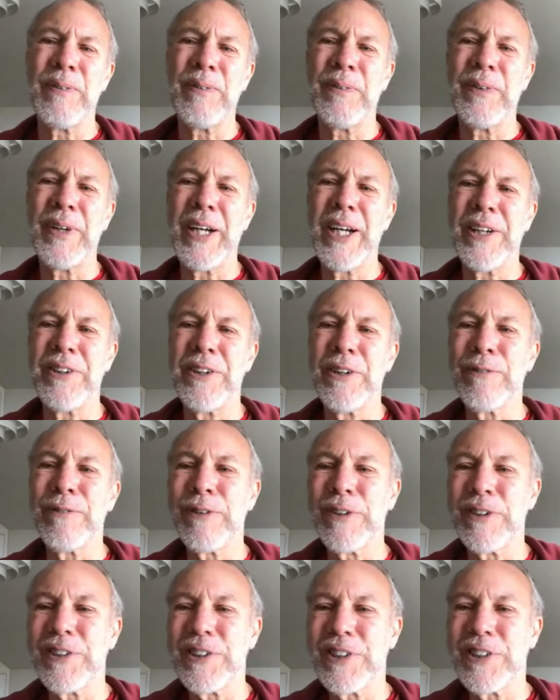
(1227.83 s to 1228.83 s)
had
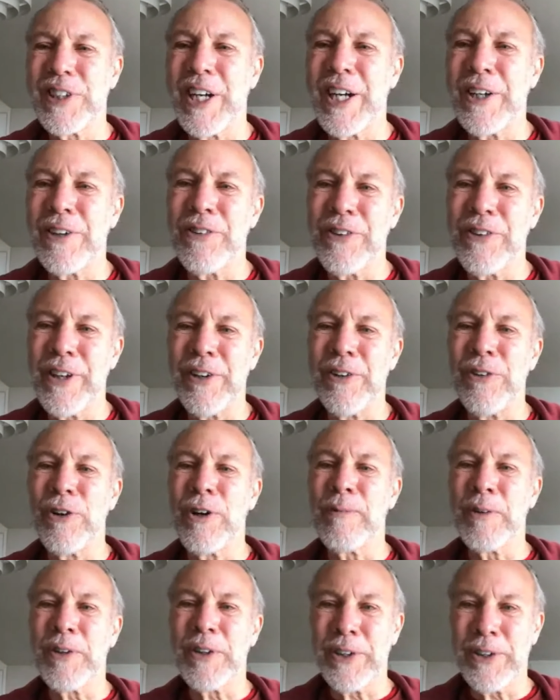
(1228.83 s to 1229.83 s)
different styles than
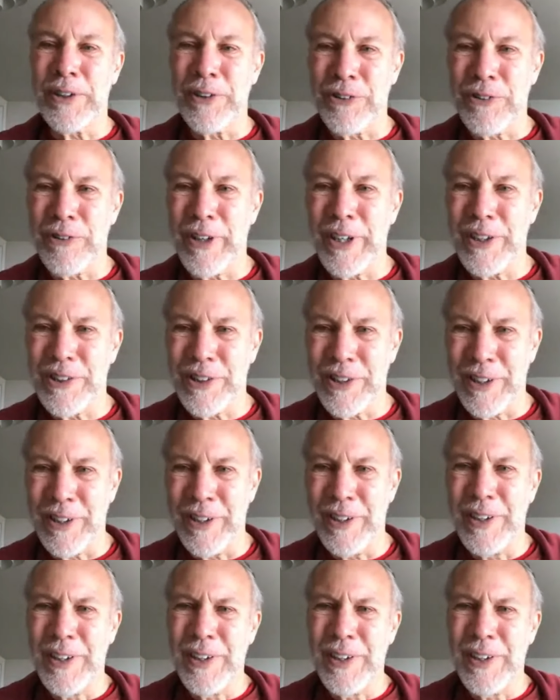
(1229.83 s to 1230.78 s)
normal illustration.